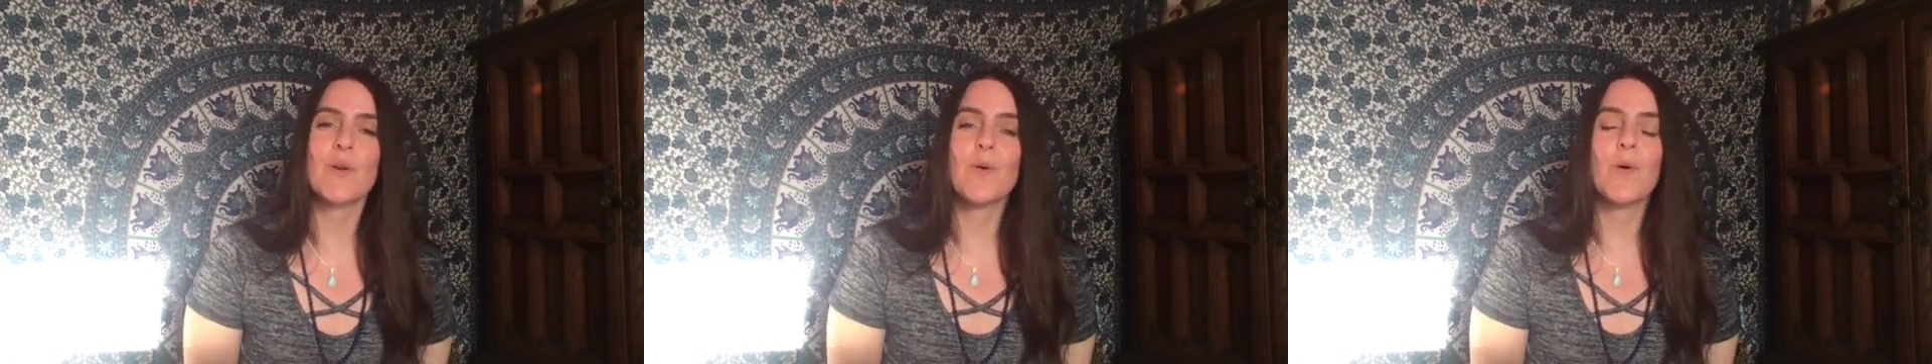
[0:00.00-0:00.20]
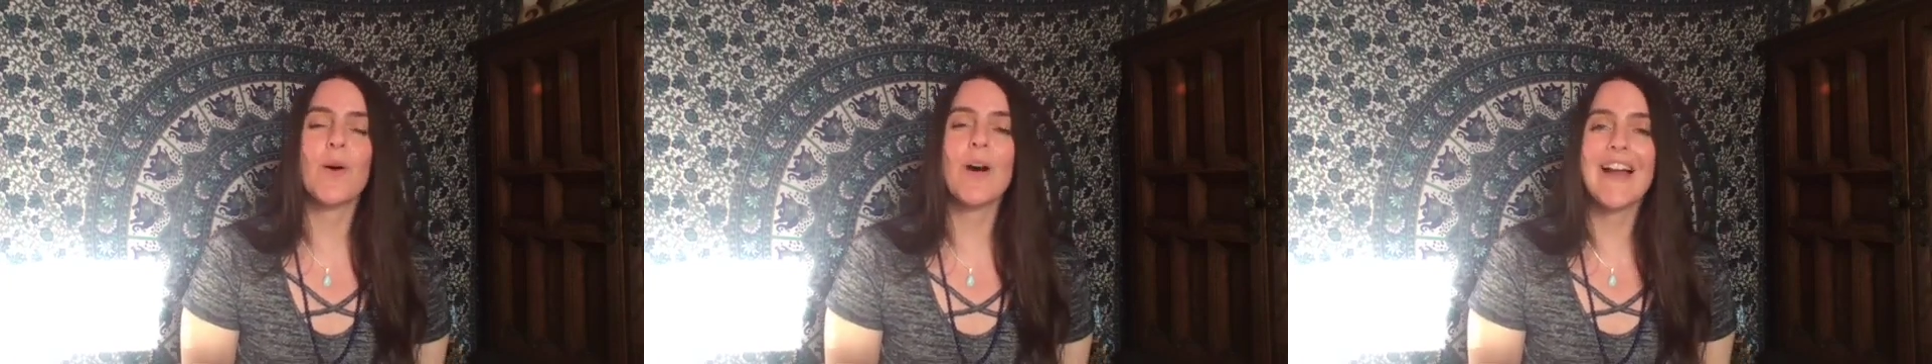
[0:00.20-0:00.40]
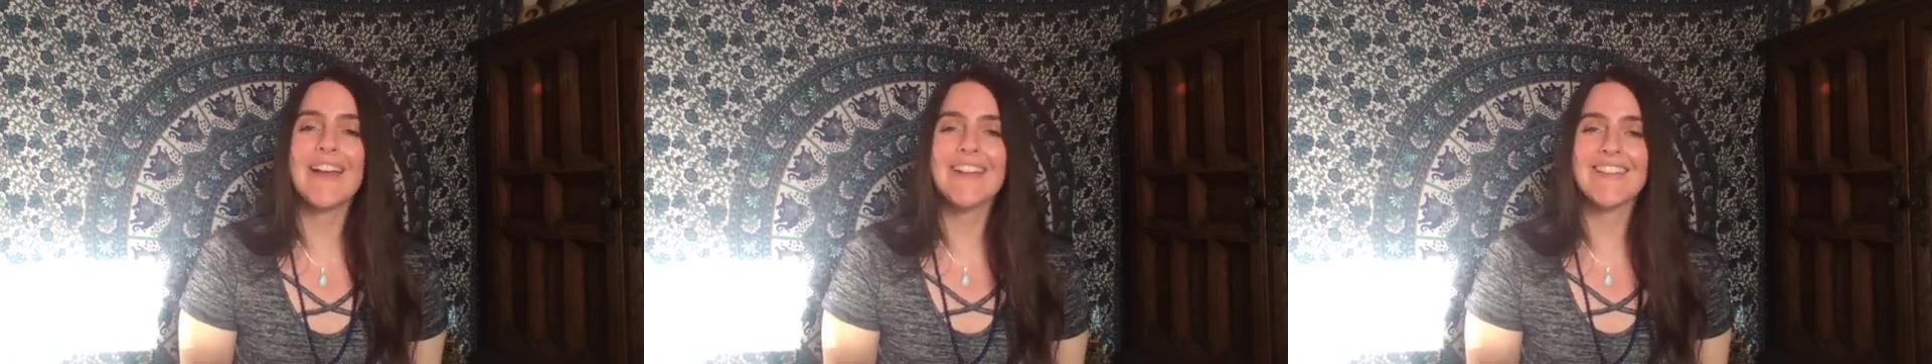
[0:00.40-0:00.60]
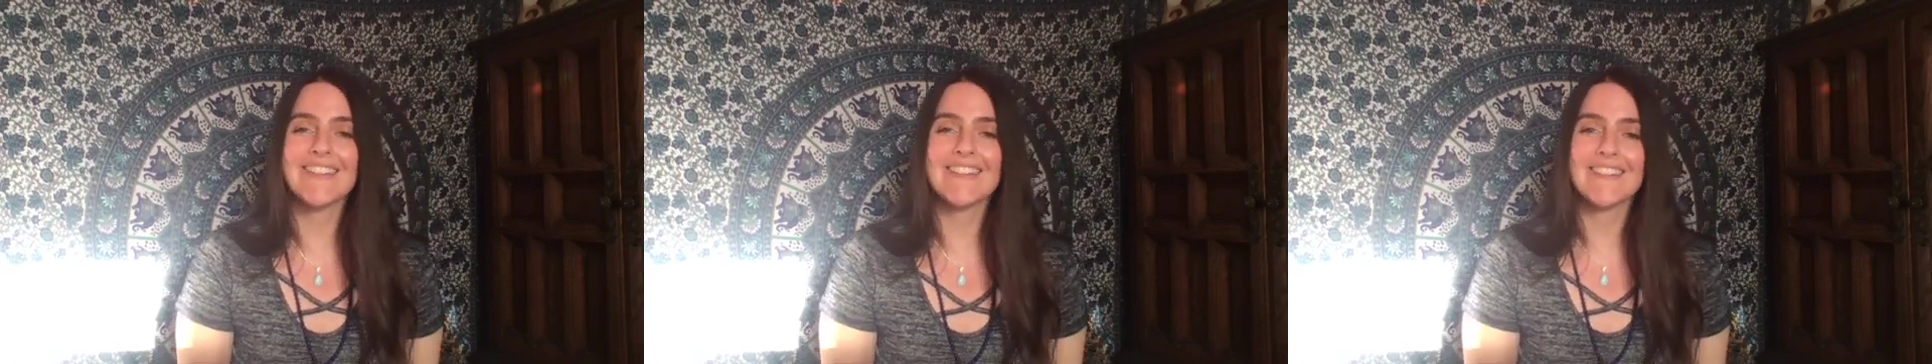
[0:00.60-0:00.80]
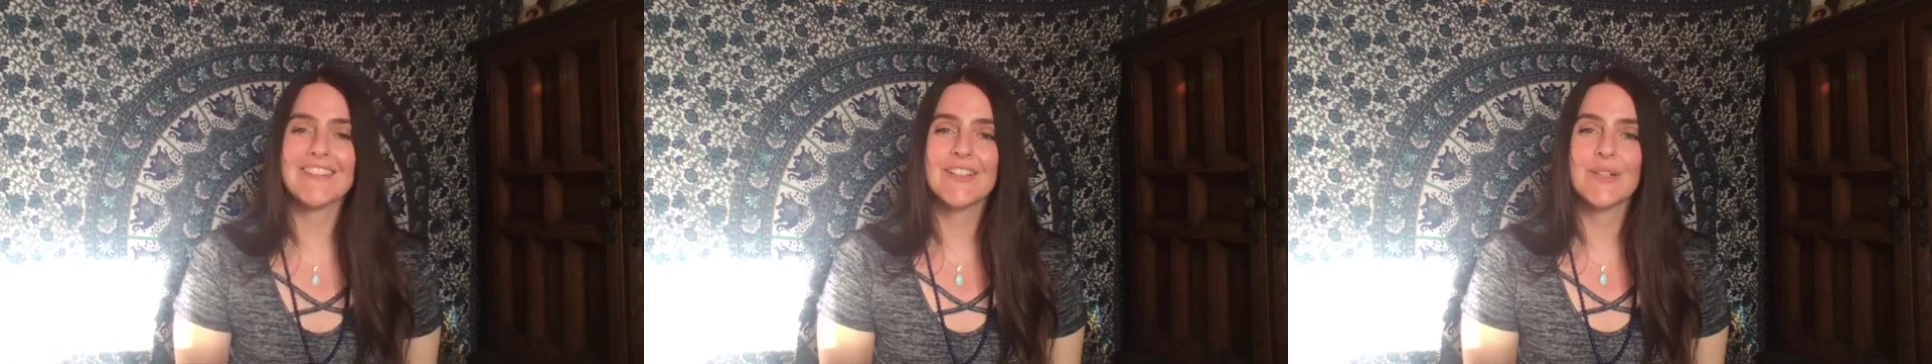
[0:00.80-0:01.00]

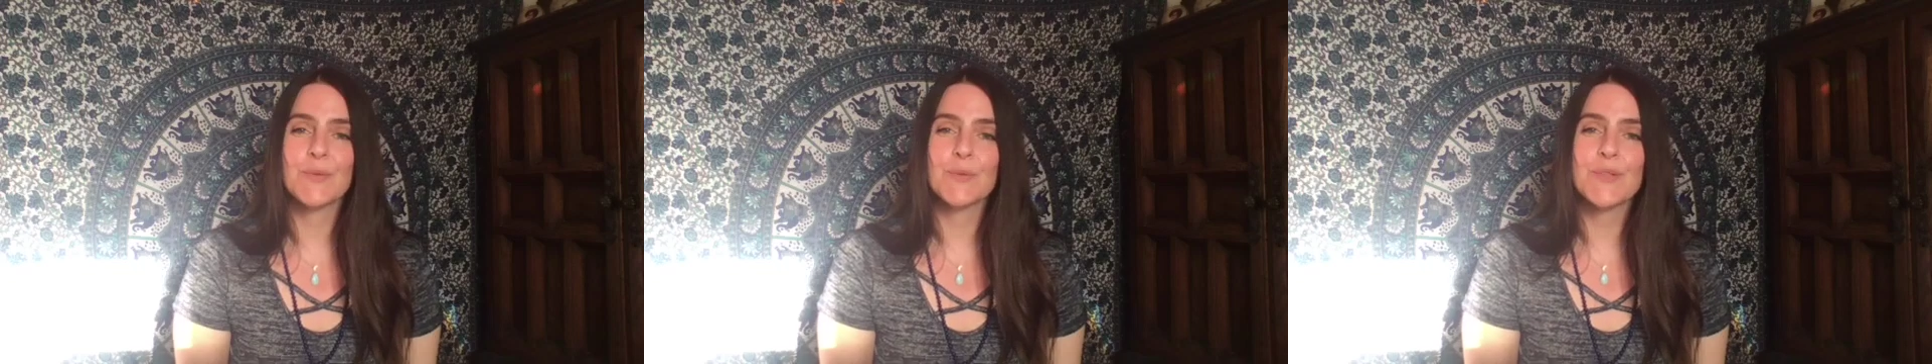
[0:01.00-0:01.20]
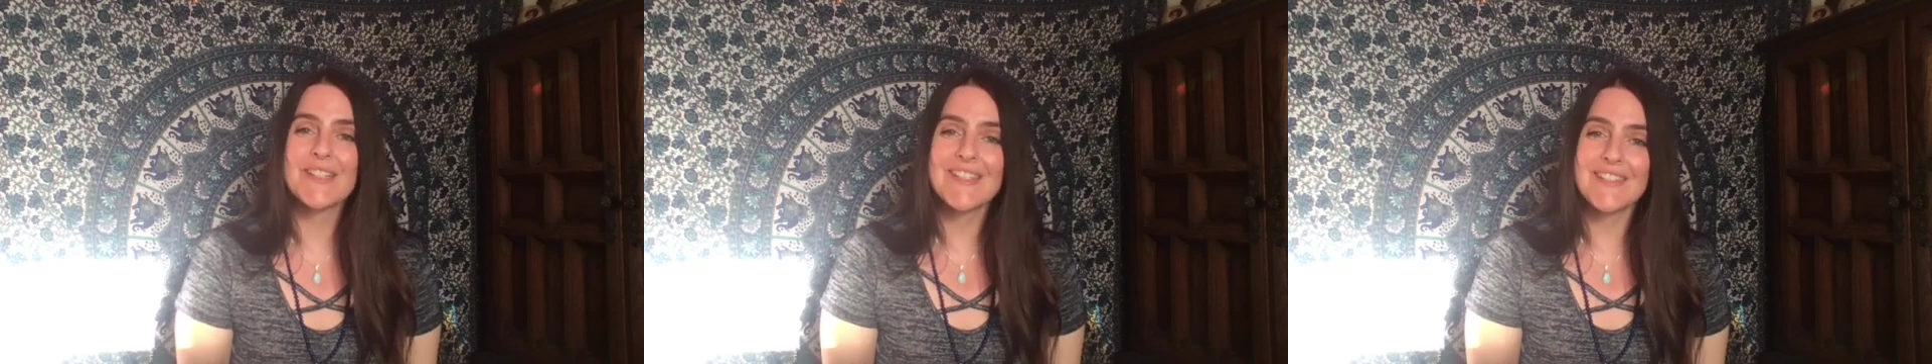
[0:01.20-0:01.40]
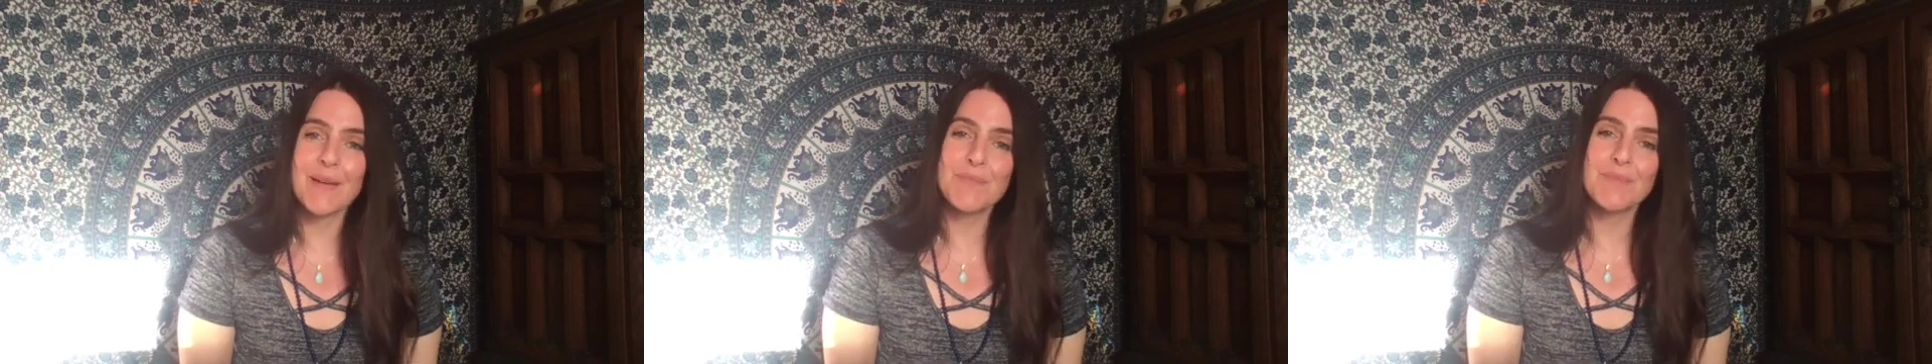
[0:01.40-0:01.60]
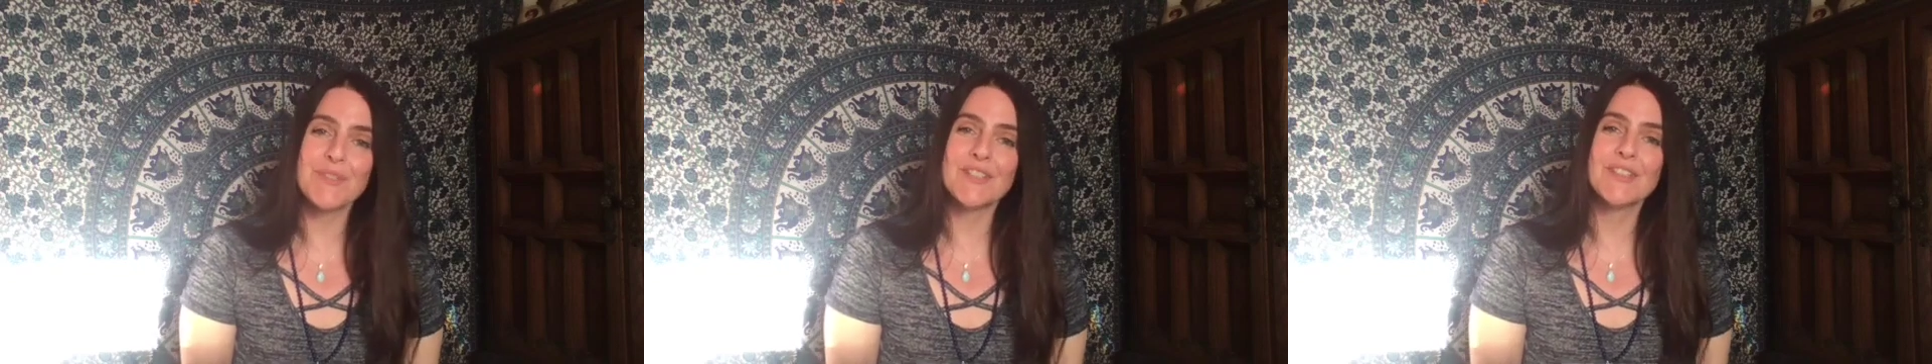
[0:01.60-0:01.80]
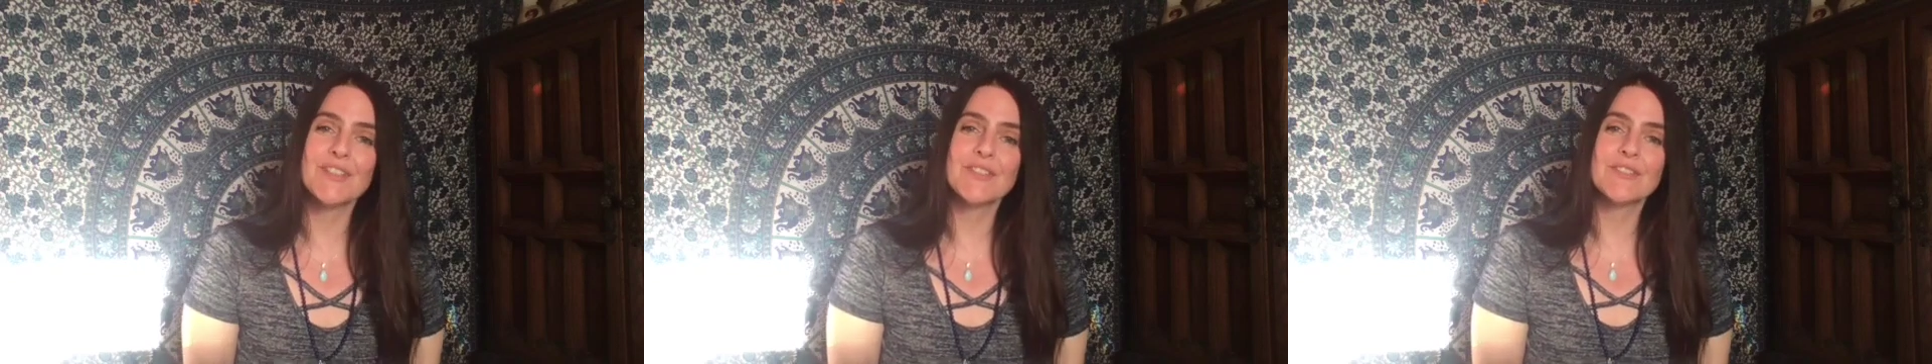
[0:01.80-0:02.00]
quiet,
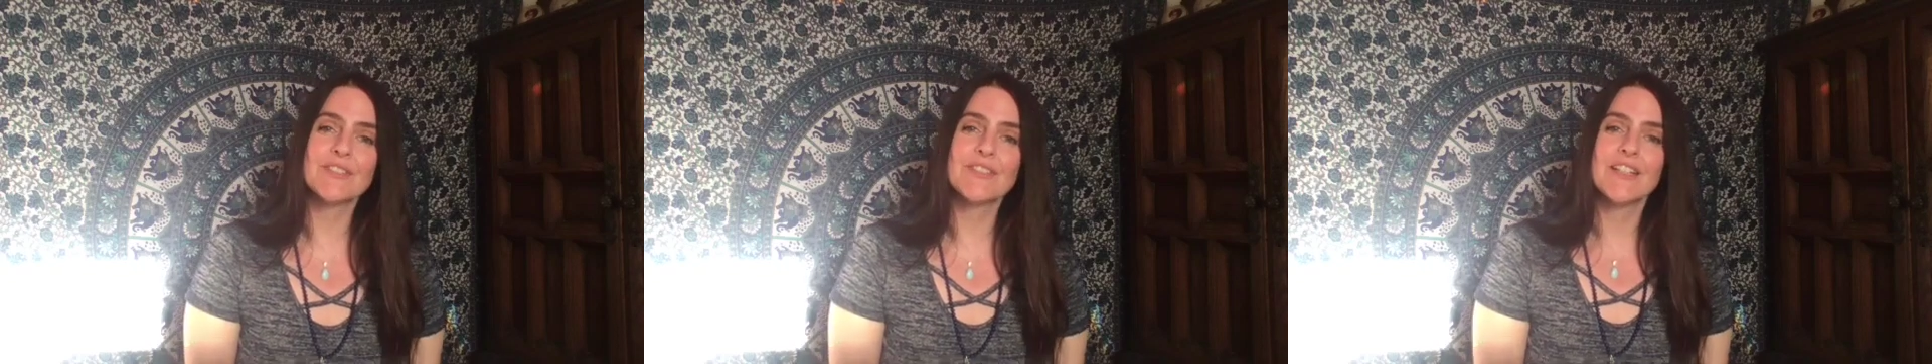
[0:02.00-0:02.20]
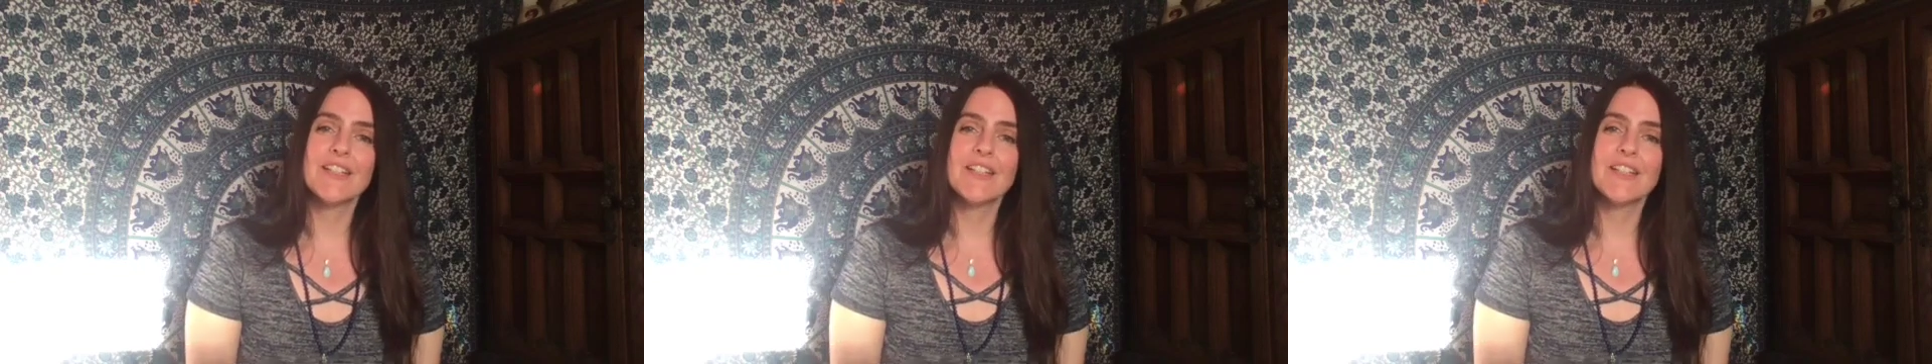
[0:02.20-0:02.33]
receptive,